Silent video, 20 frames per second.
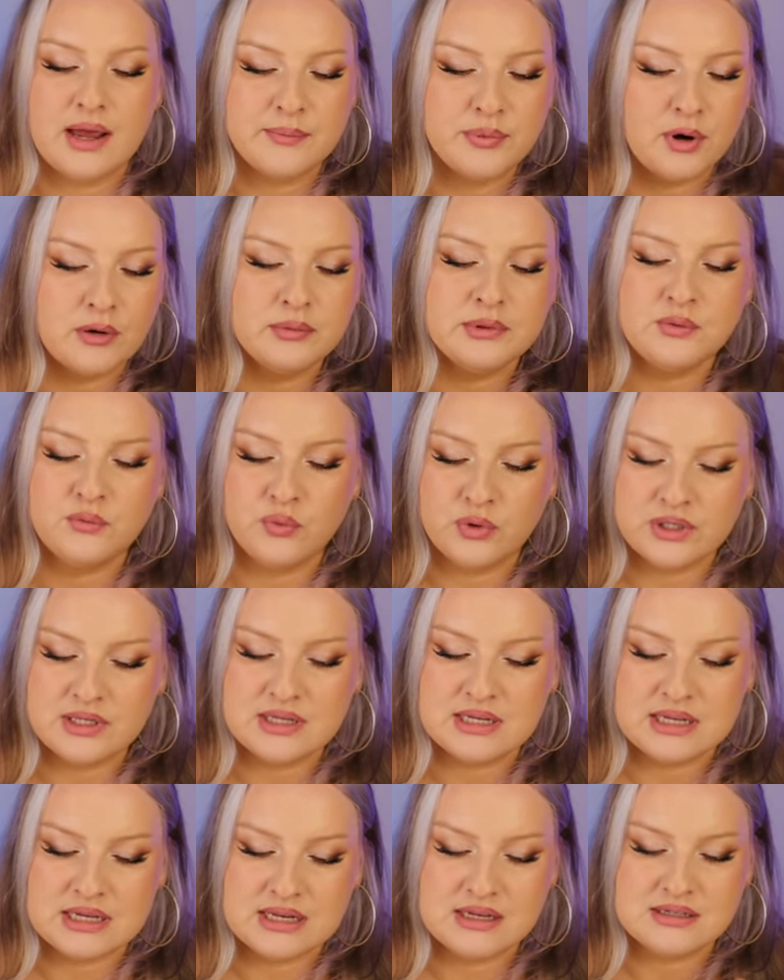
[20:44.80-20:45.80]
I probably wouldn't
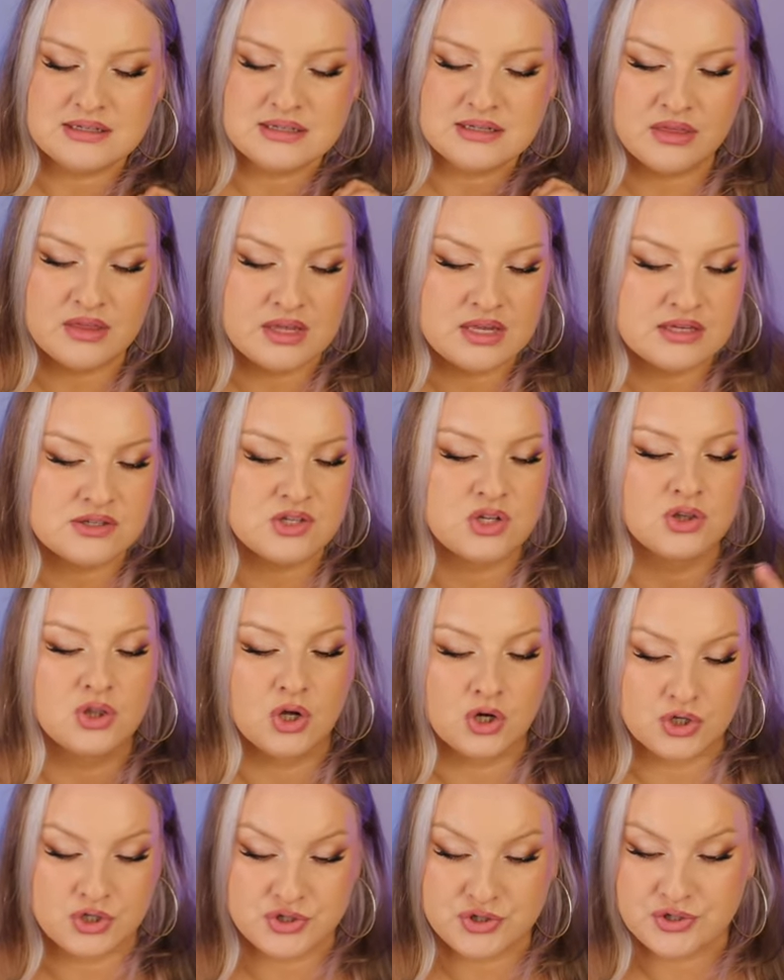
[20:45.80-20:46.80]
get these
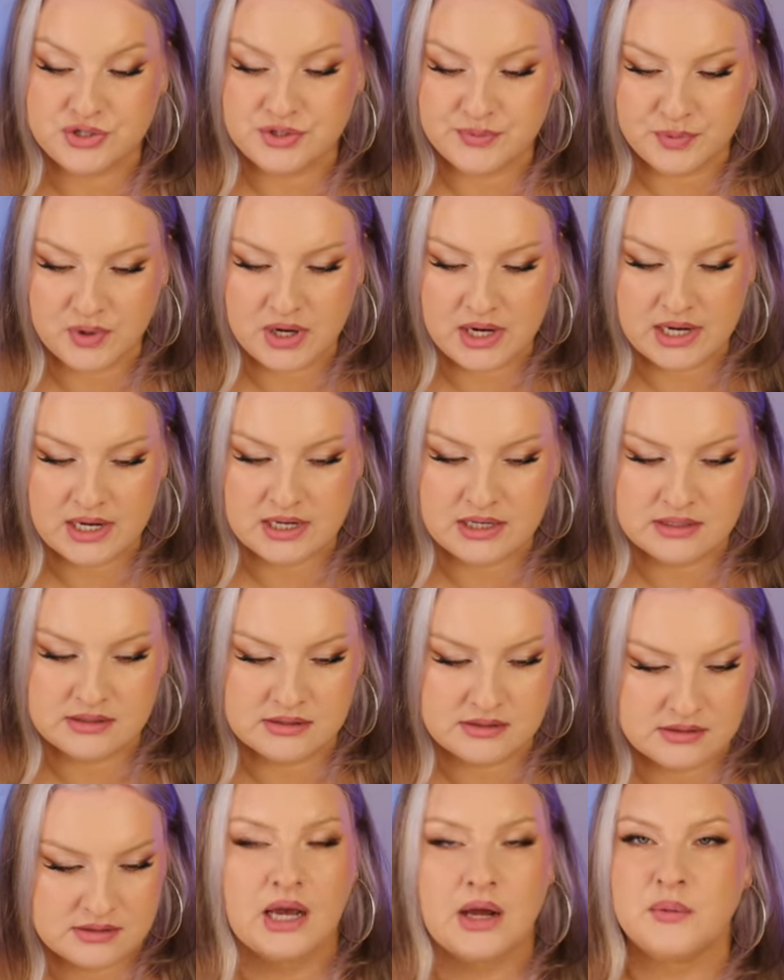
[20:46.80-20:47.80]
larger
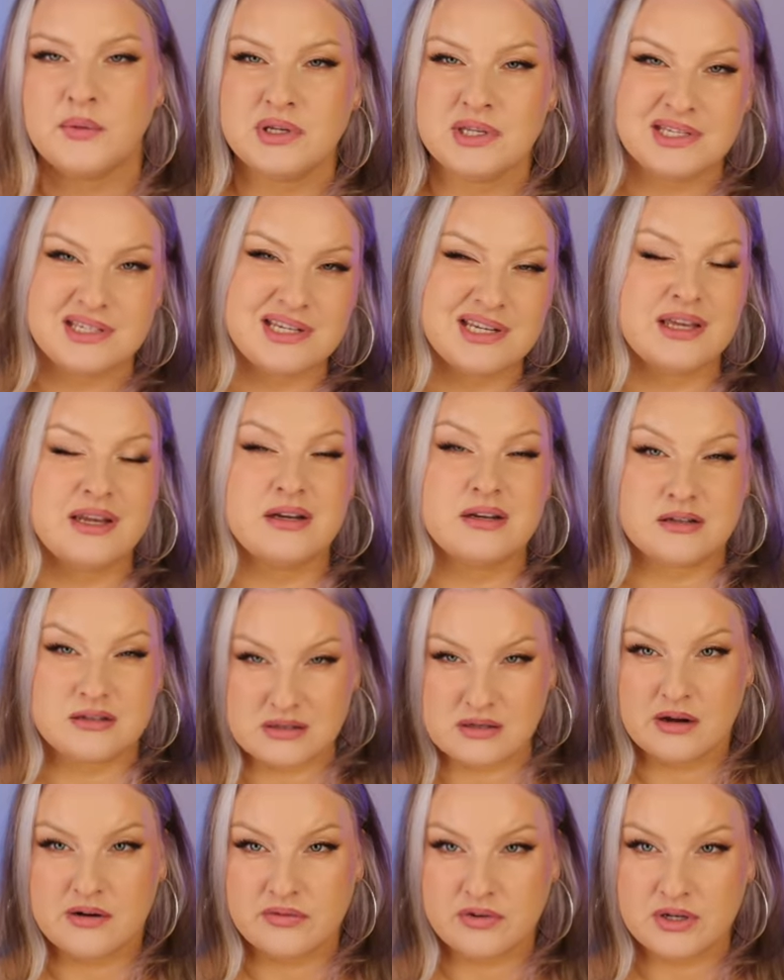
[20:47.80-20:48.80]
sprays. I would need to get a
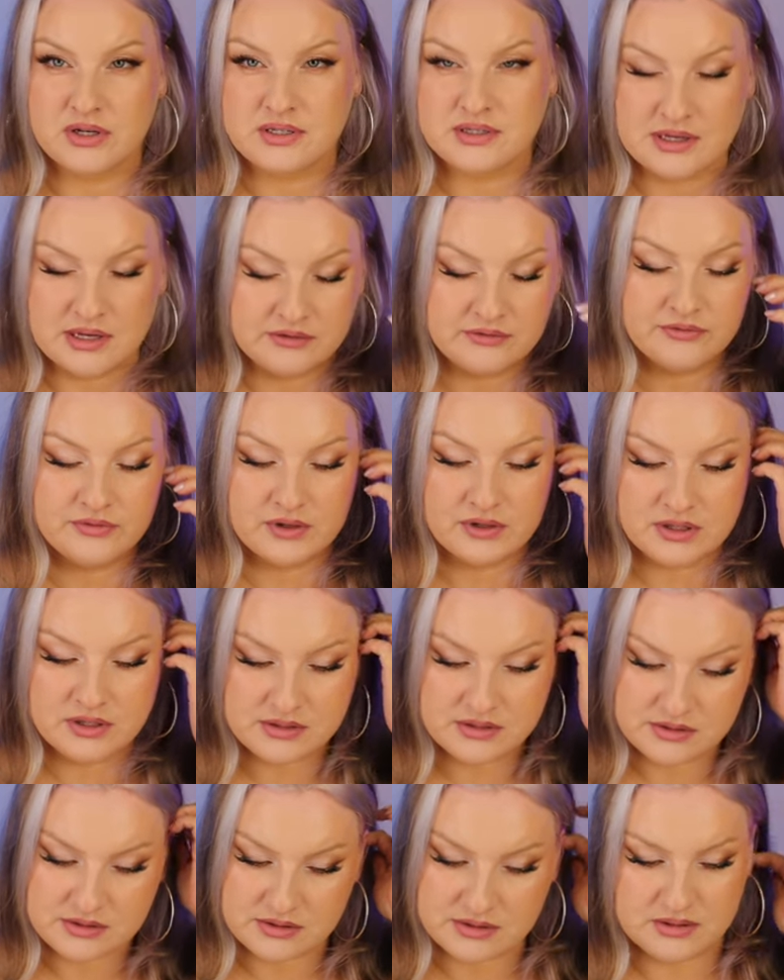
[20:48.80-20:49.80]
discovery set
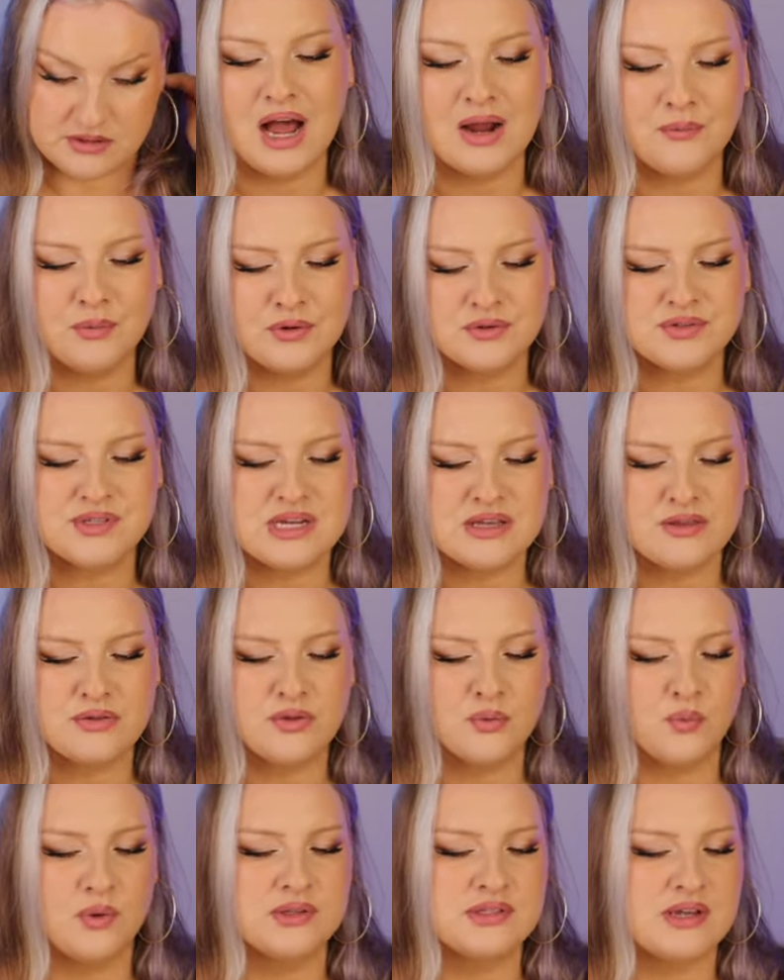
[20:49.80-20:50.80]
first. I will say that the
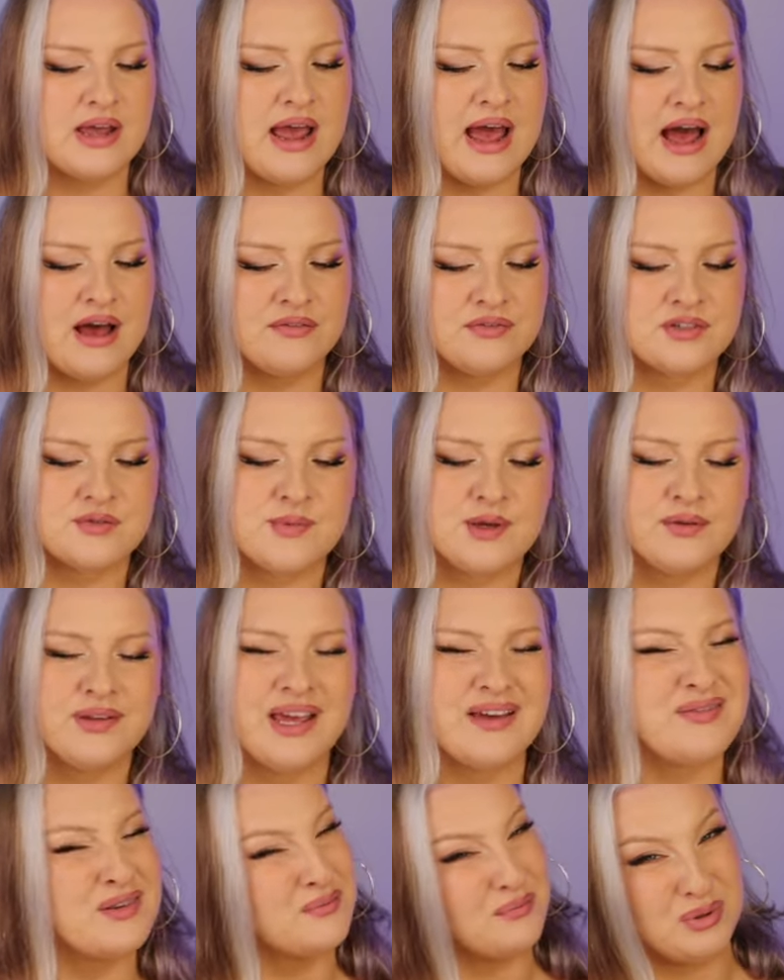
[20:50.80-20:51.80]
ones I have smelled
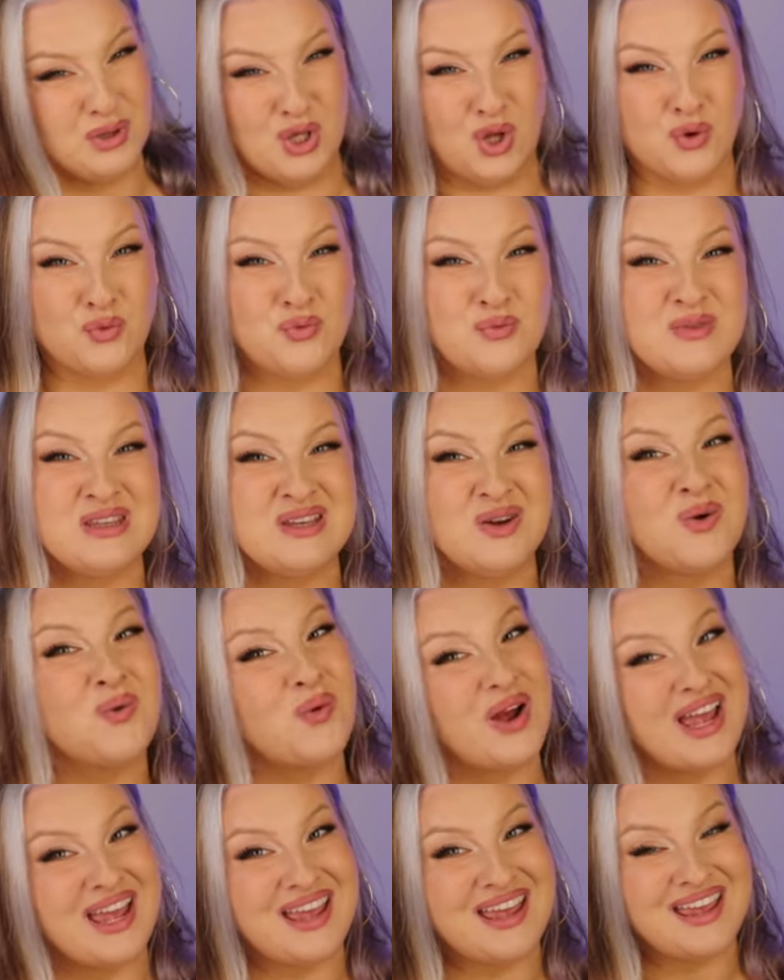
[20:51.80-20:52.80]
haven't blown me
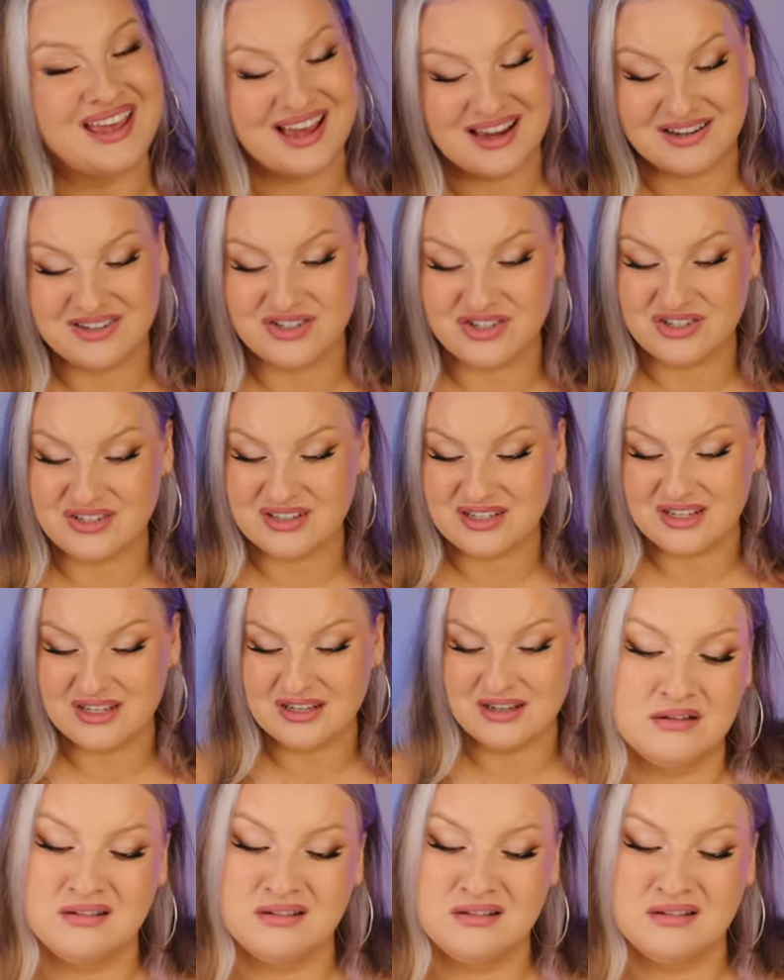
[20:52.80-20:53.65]
away, actually.